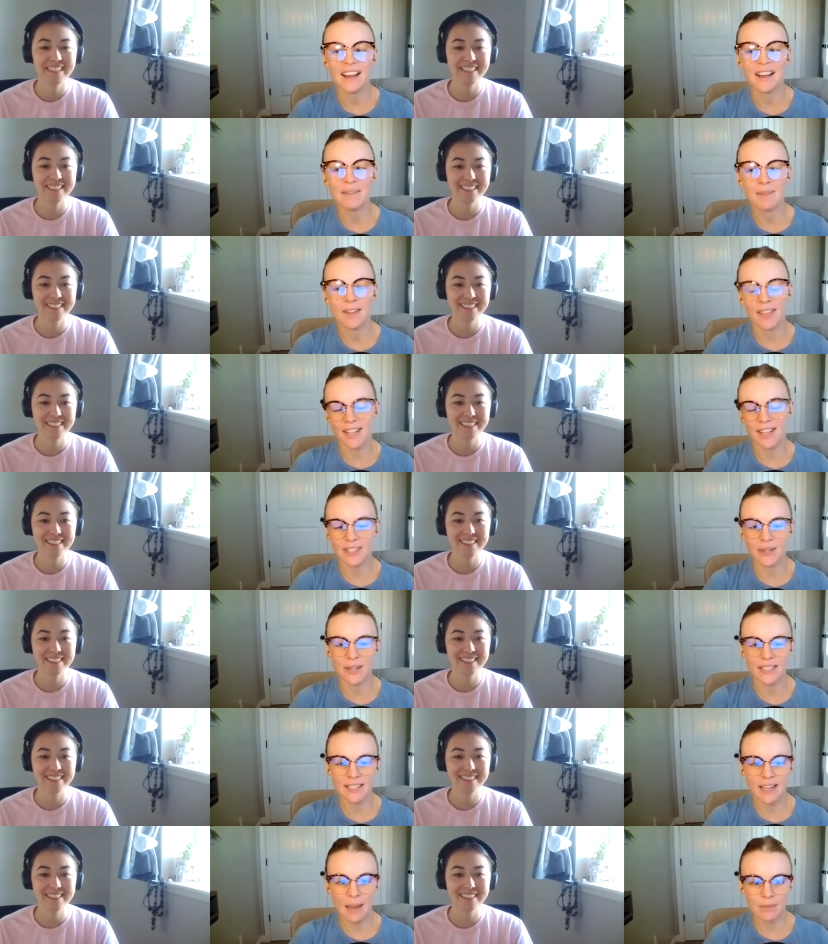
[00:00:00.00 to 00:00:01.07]
Speaker 1: Um,
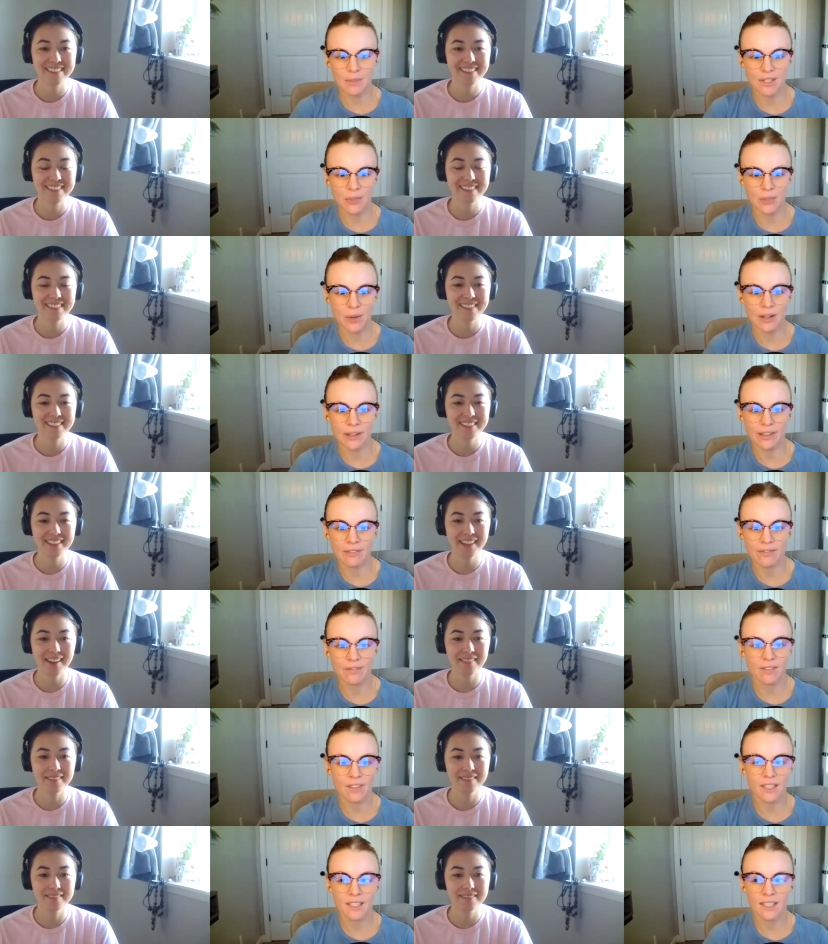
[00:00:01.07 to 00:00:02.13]
that's always an option as well. Yeah.
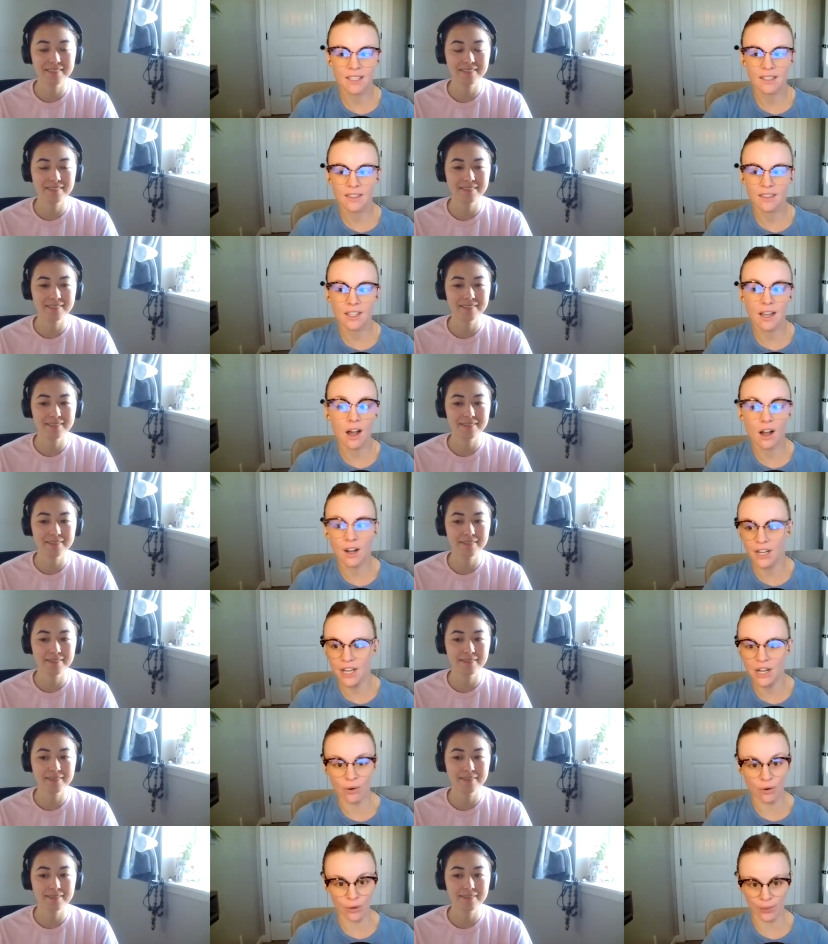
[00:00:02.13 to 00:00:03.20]
If the
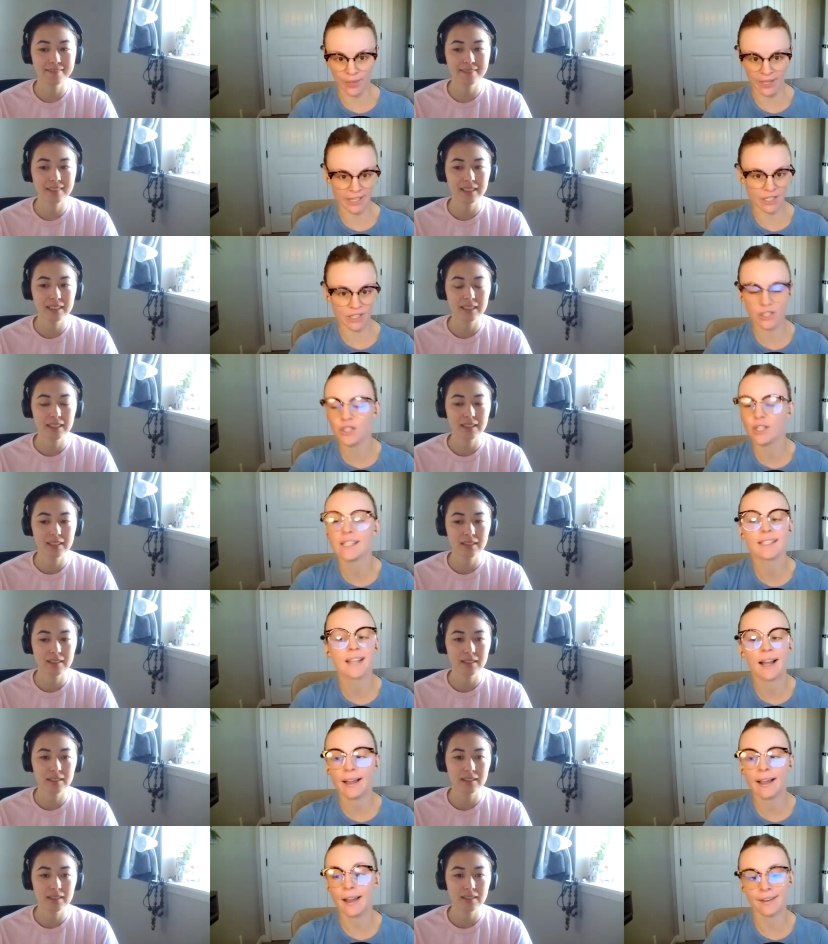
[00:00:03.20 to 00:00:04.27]
audio only is
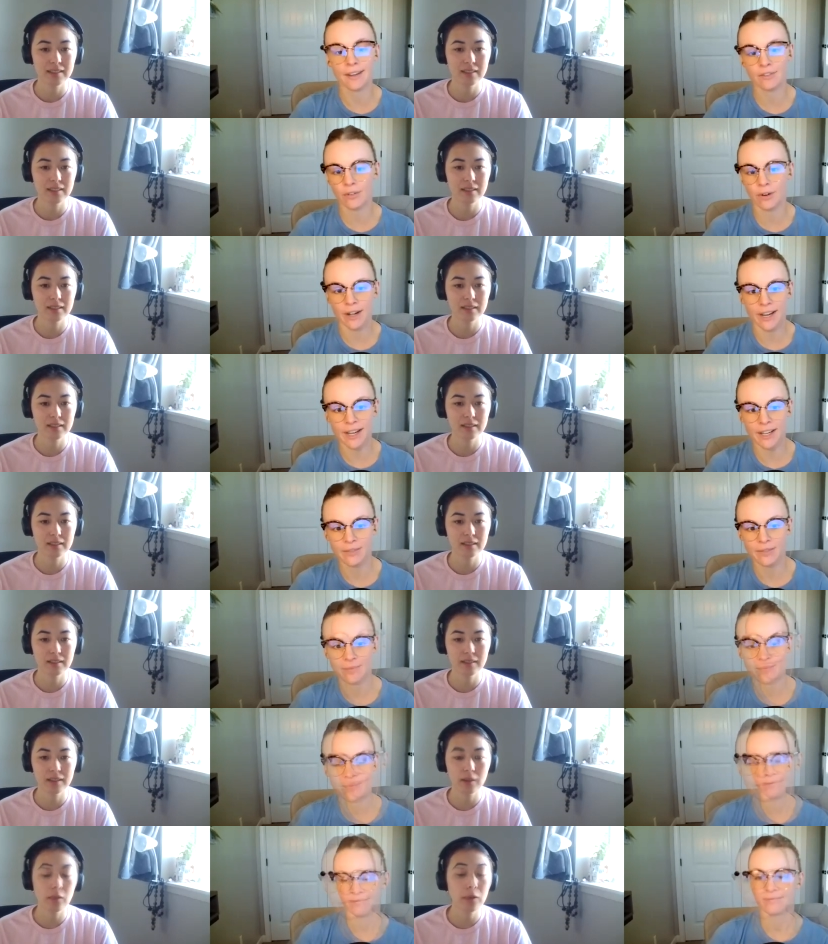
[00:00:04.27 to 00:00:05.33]
just not cutting it for you.
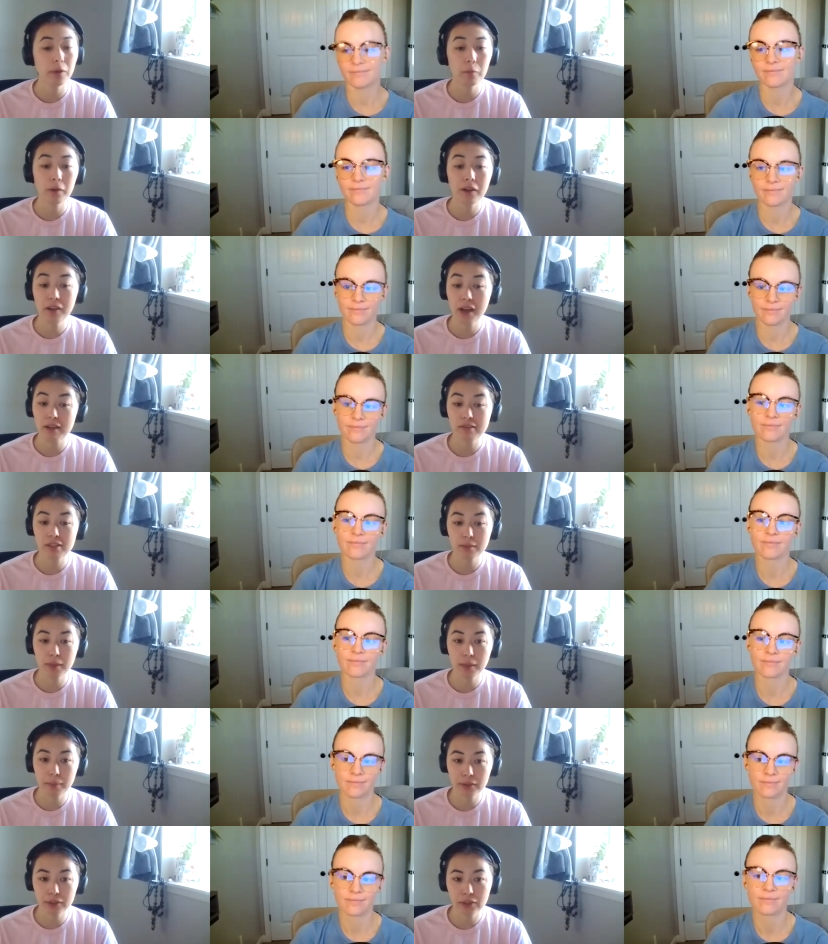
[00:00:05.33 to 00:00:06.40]
Speaker 2: And we will have some
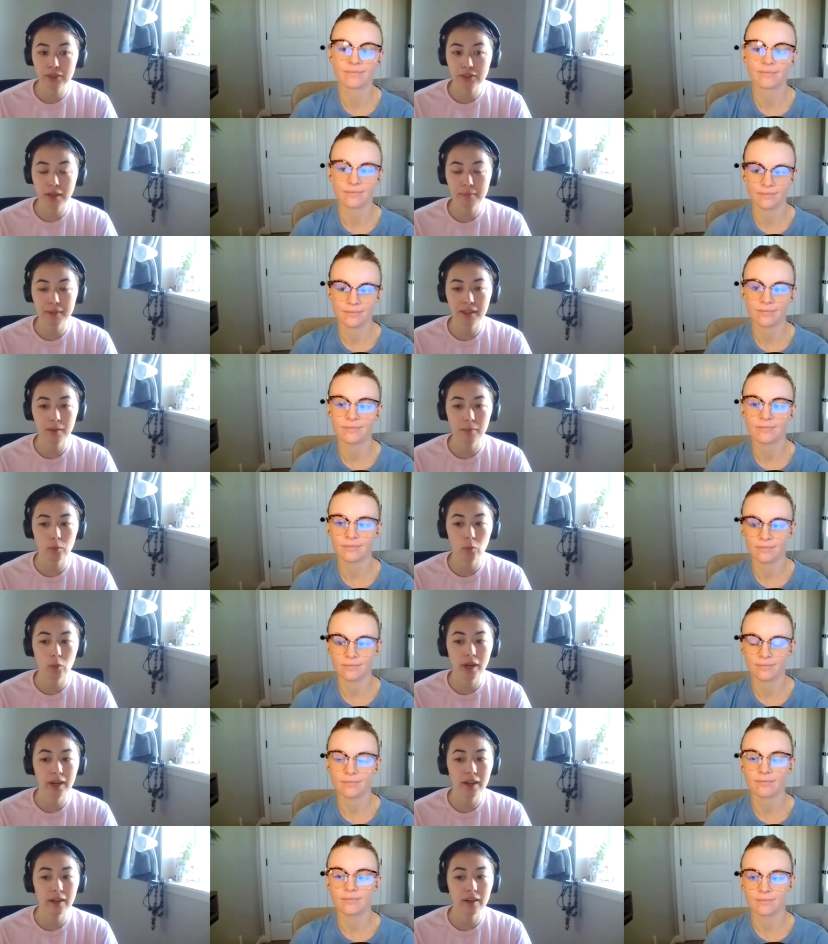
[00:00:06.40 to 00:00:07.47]
episodes coming up
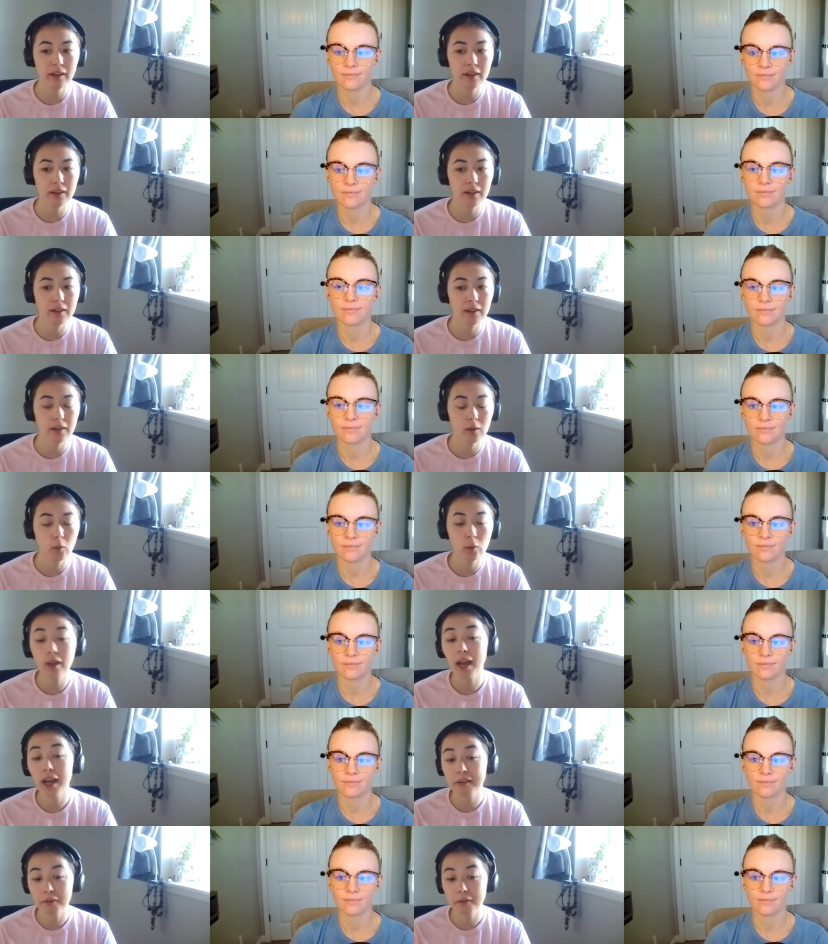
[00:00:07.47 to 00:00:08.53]
where we
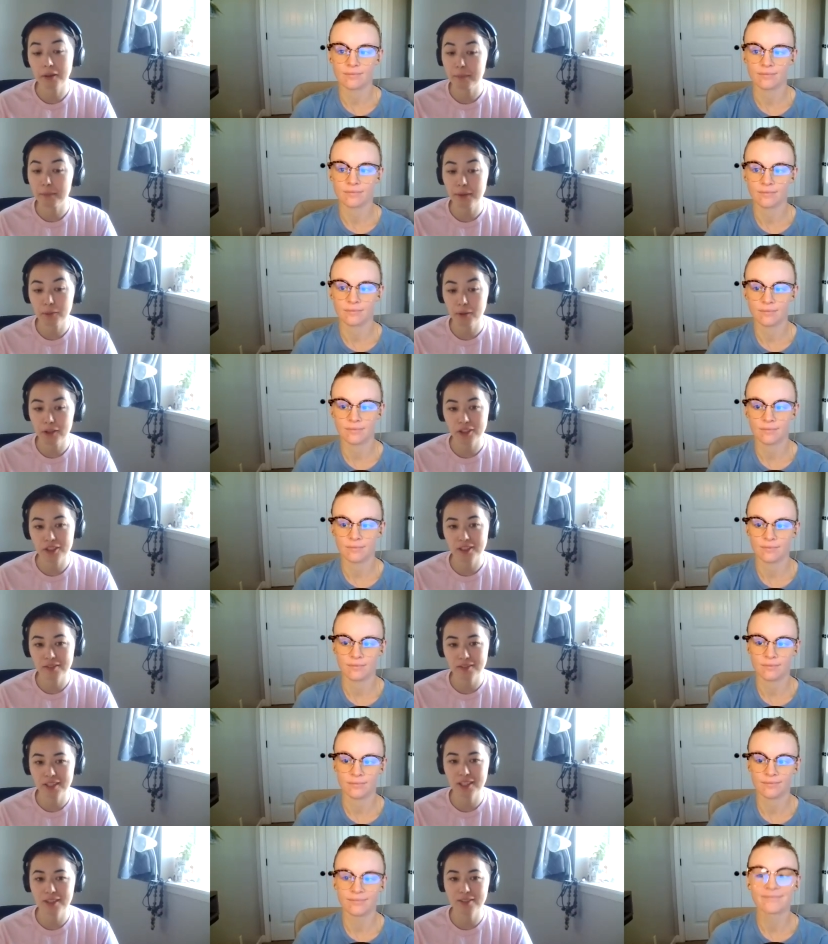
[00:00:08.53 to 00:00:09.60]
highly recommend watching
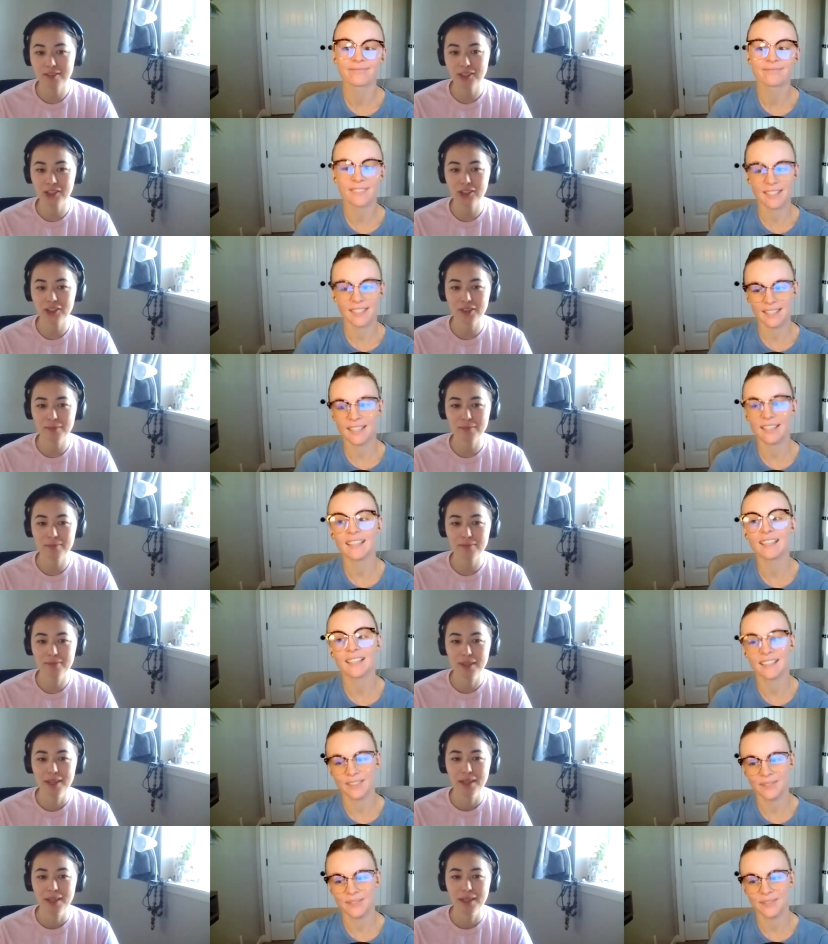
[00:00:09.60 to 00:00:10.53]
the video version